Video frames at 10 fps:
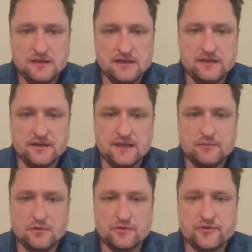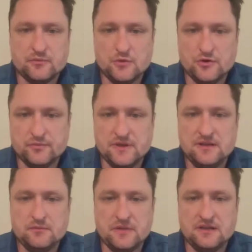It enables
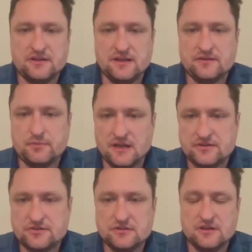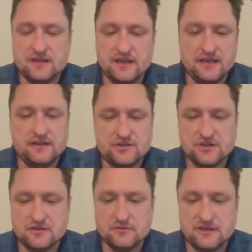movement, maintains posture, and it
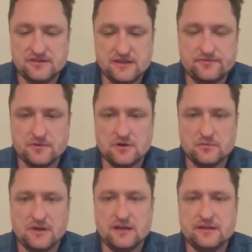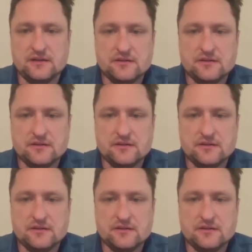generates heat for our body.